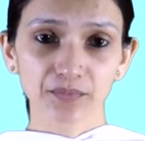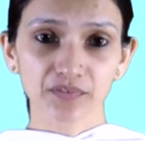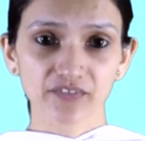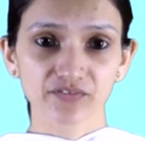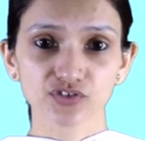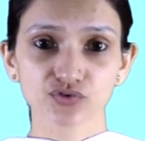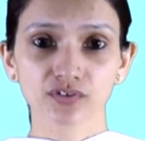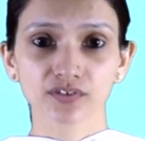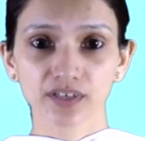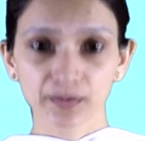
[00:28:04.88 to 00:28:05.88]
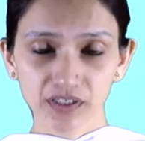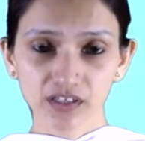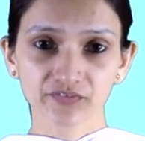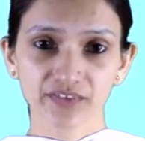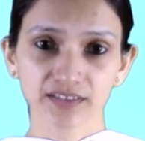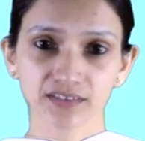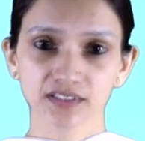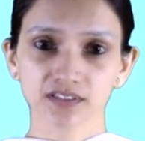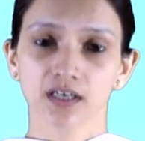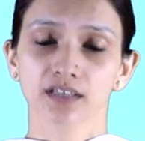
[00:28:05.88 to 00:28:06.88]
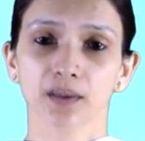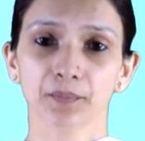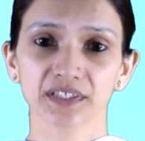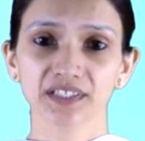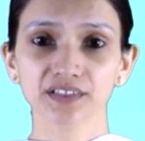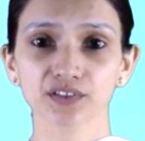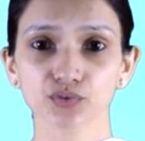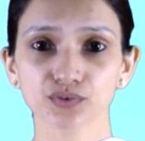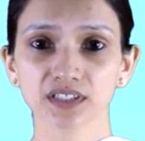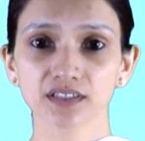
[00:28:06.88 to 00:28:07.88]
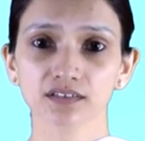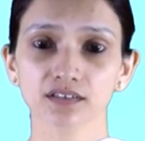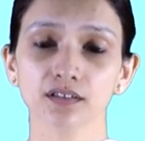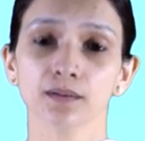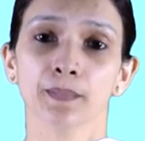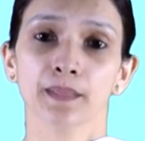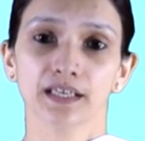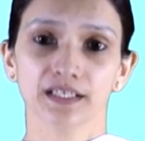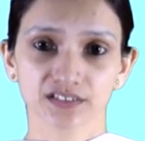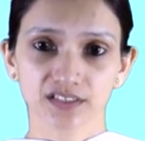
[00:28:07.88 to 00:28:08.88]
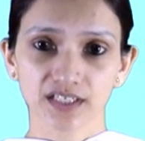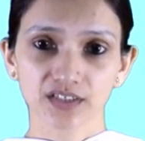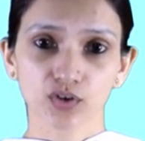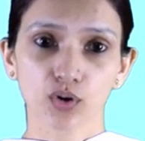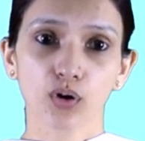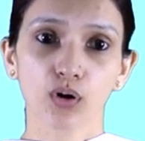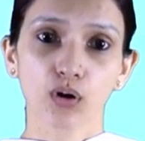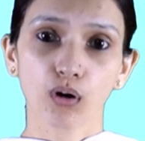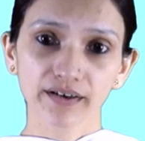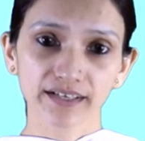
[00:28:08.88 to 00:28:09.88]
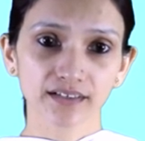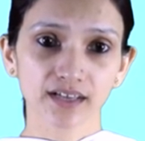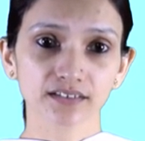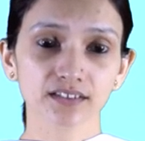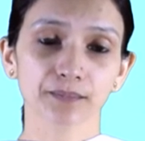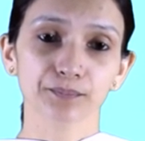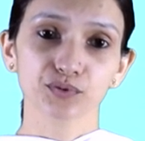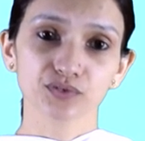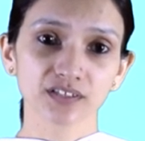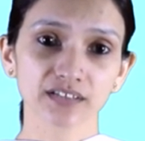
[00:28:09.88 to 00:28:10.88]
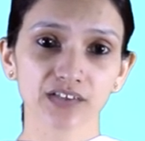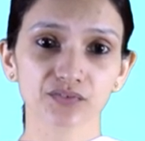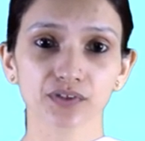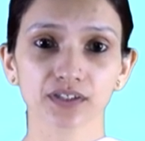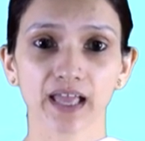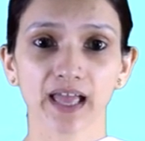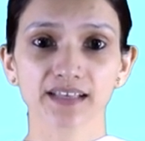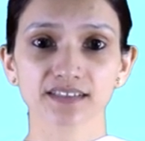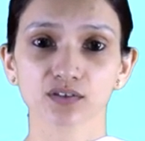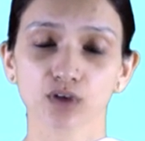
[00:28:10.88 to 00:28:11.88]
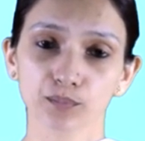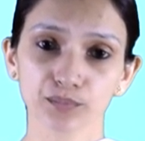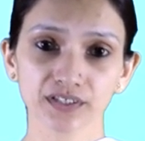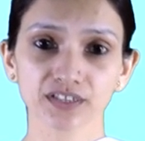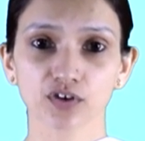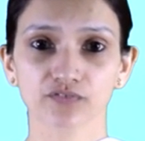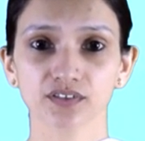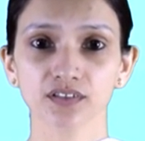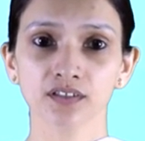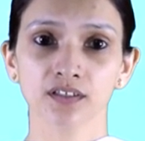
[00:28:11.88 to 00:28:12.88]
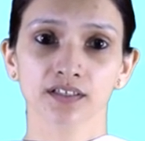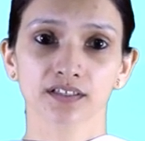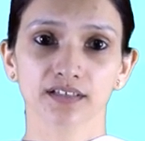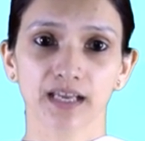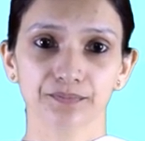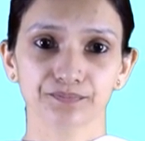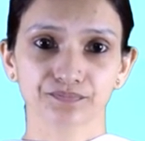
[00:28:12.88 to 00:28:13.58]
refers to criminal offences committed using the internet or another computer network as a component of the crime.